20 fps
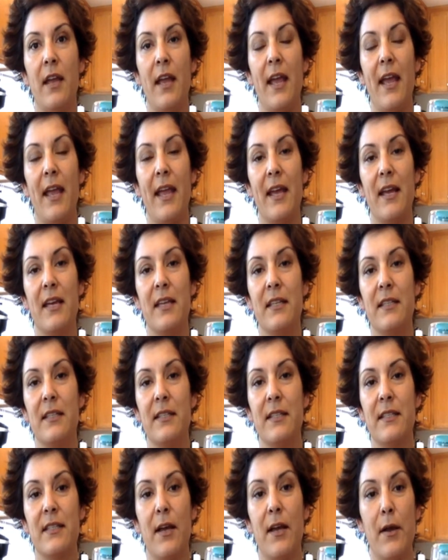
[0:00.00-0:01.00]
and
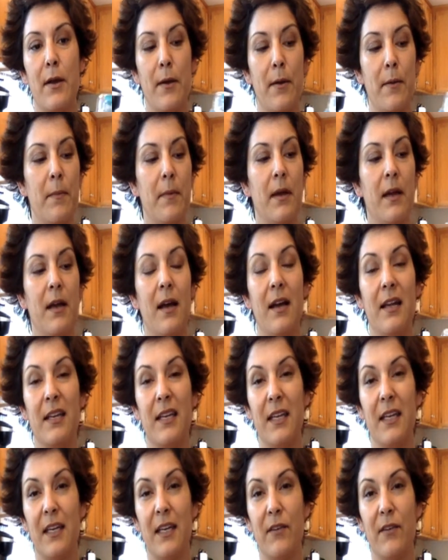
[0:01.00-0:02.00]
some
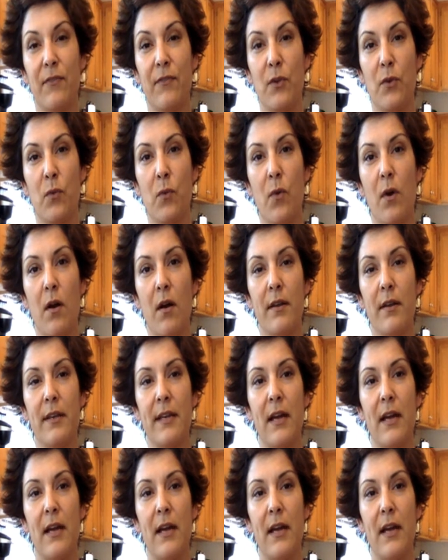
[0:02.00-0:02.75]
honey if you want.